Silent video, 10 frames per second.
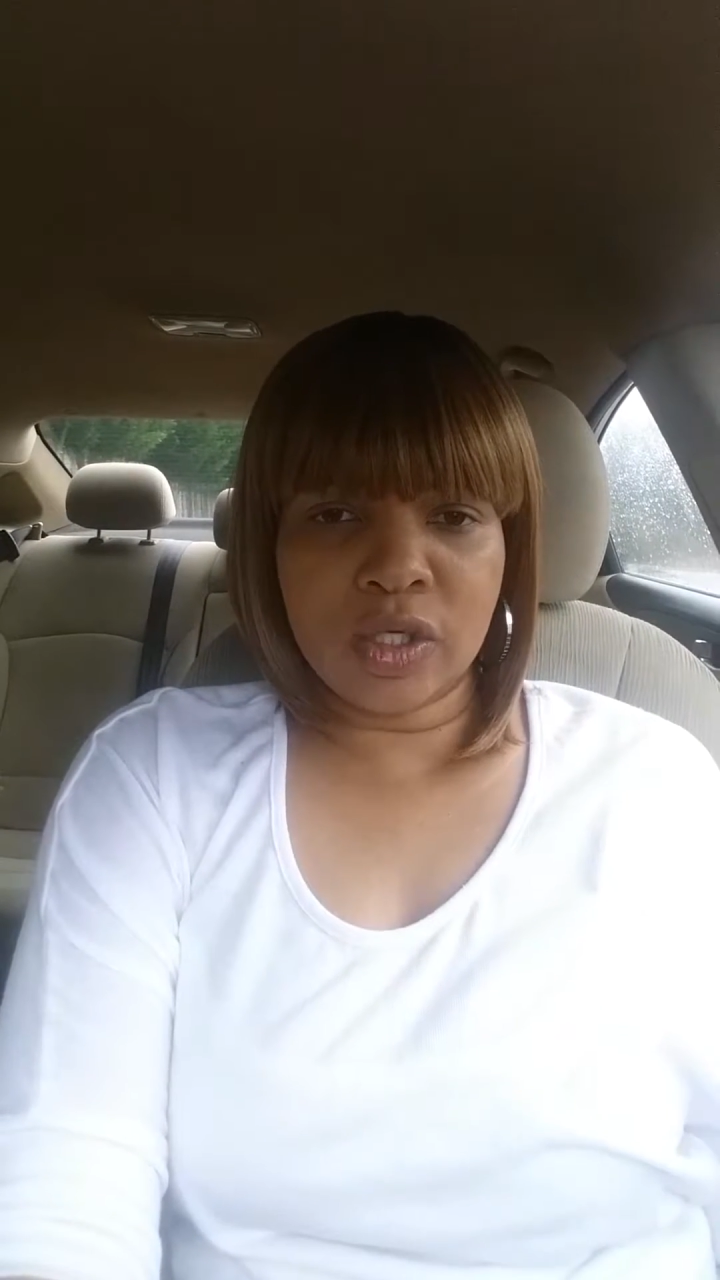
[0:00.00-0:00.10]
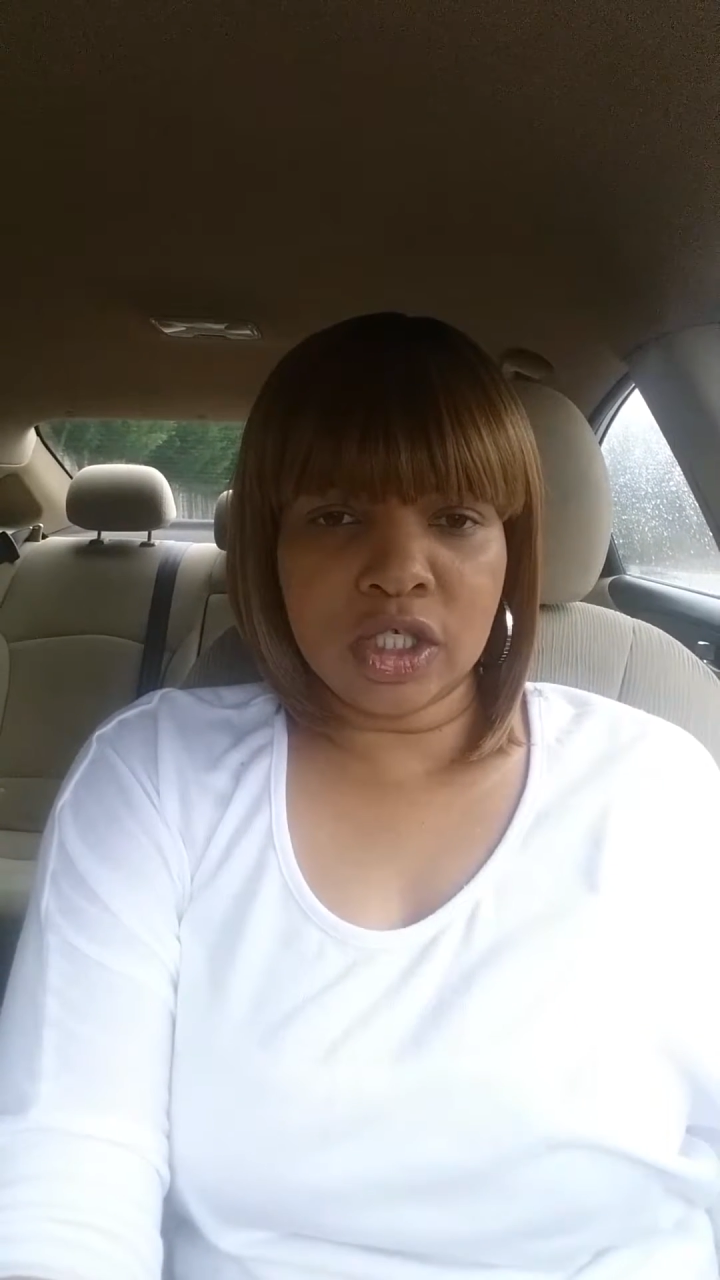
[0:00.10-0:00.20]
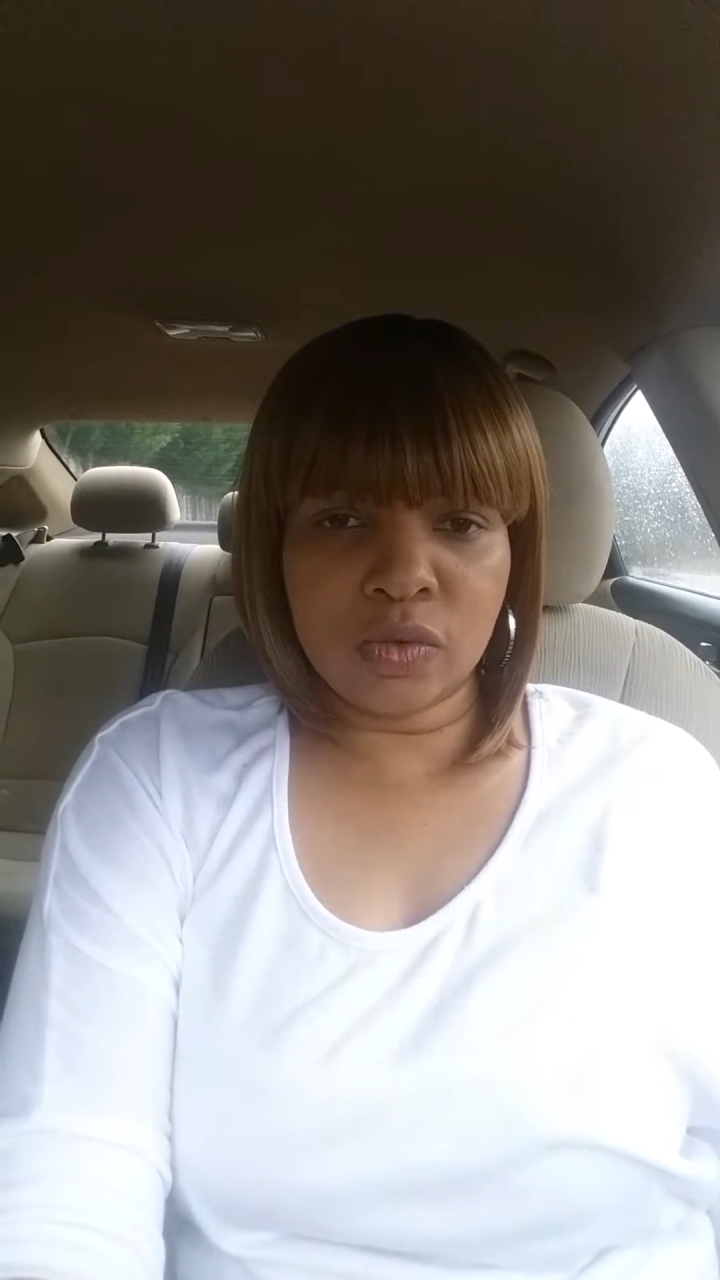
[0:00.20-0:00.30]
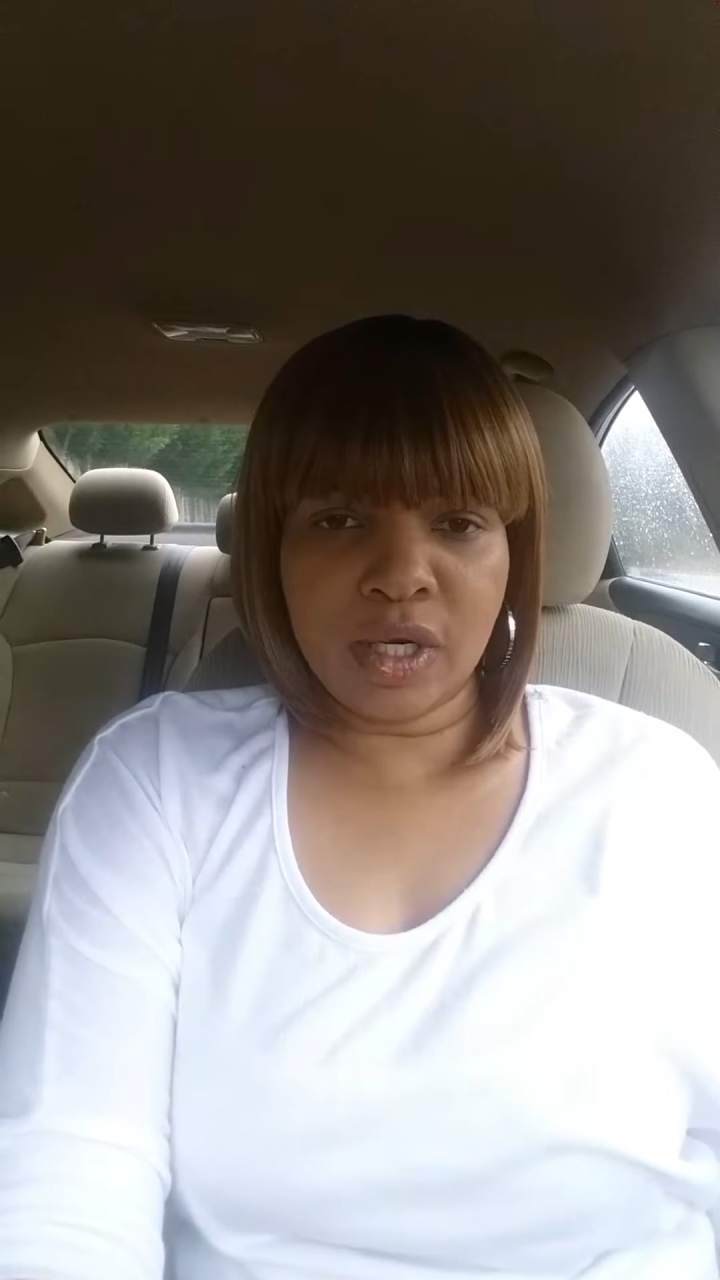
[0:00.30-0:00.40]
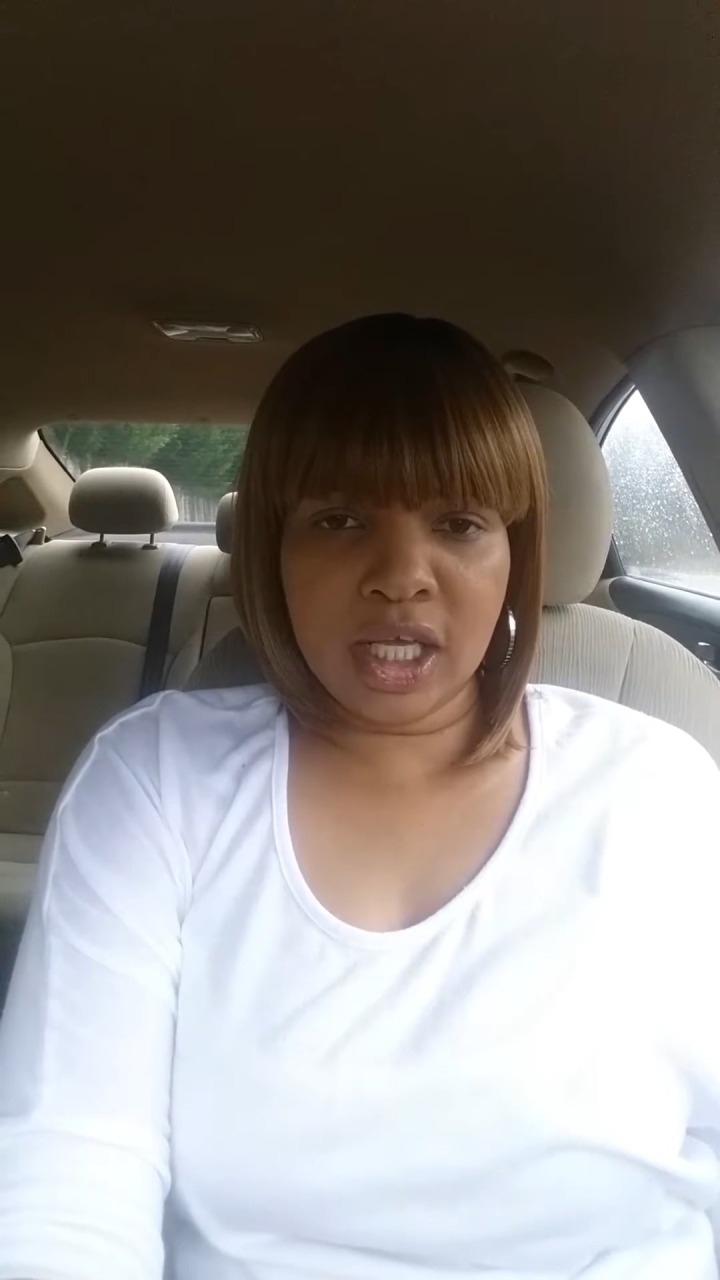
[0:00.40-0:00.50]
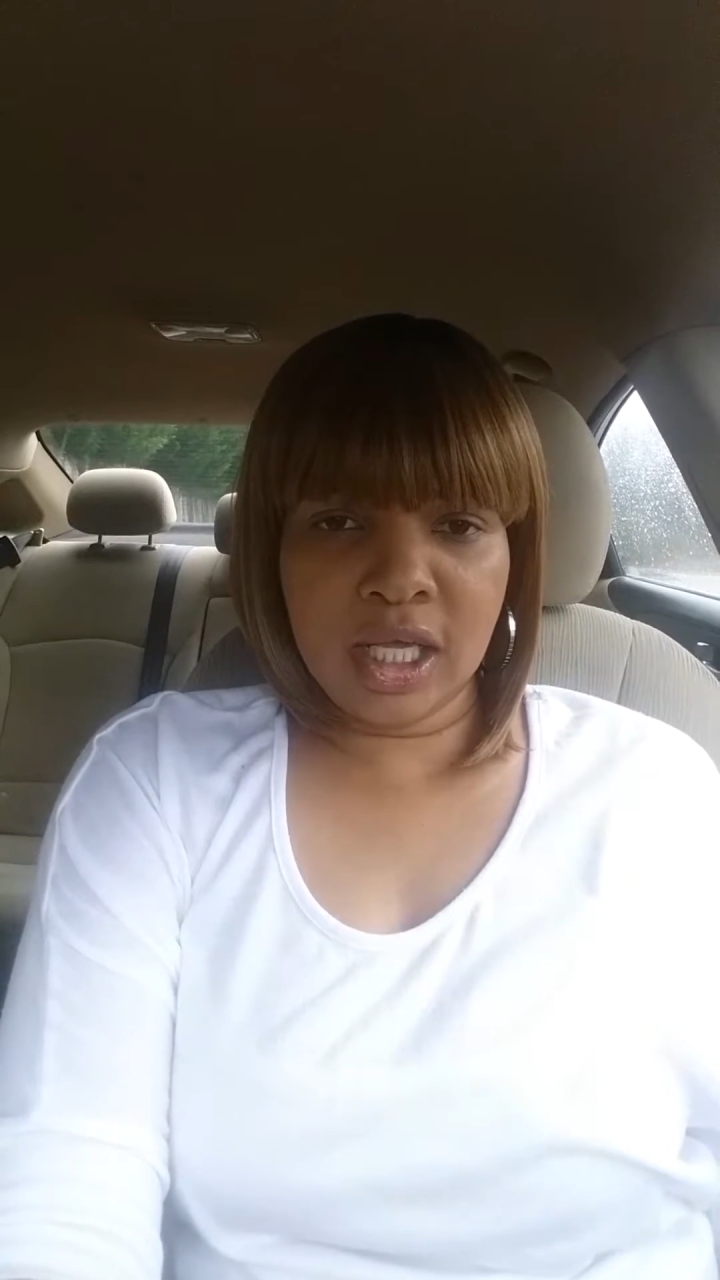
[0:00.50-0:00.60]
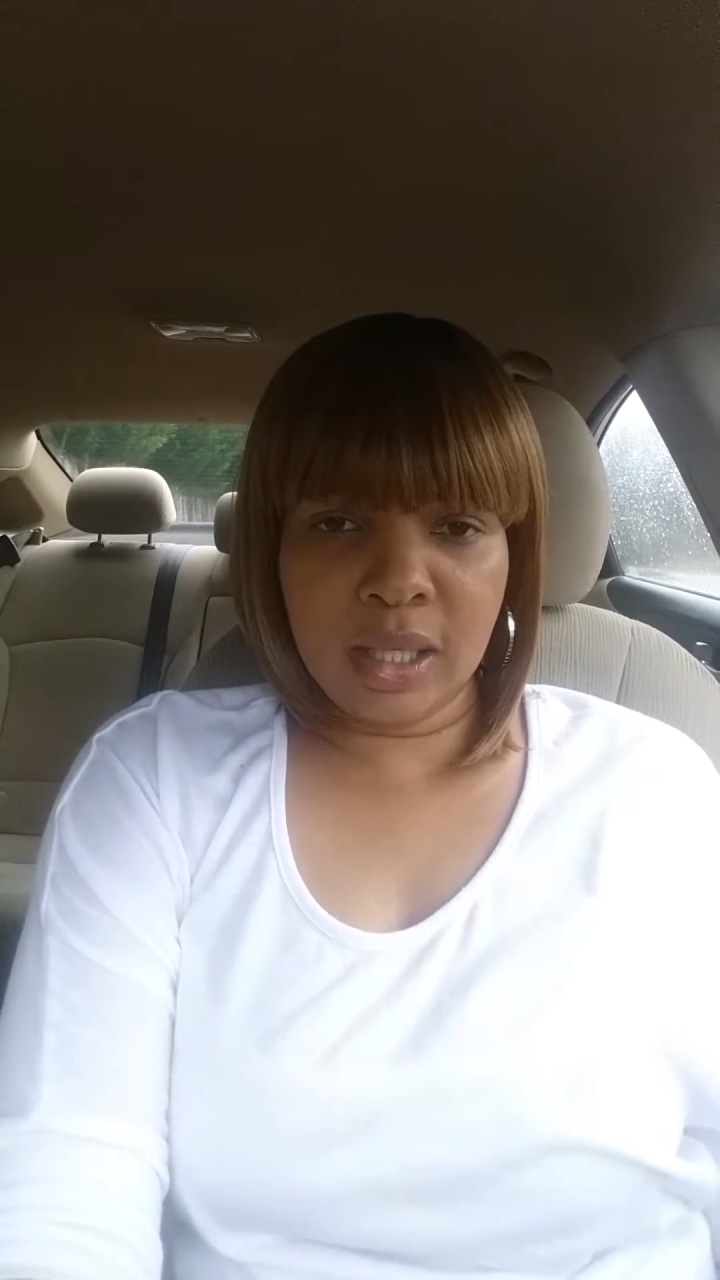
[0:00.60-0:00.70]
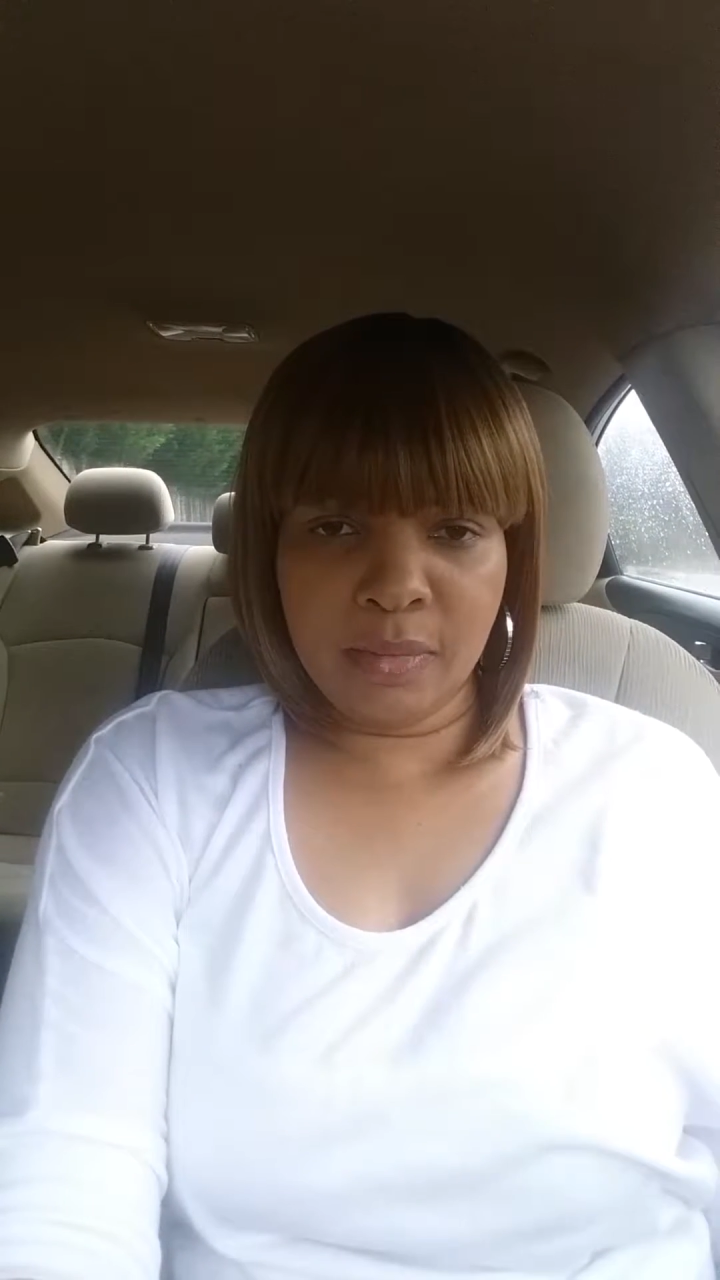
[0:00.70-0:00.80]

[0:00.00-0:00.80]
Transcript: I just want to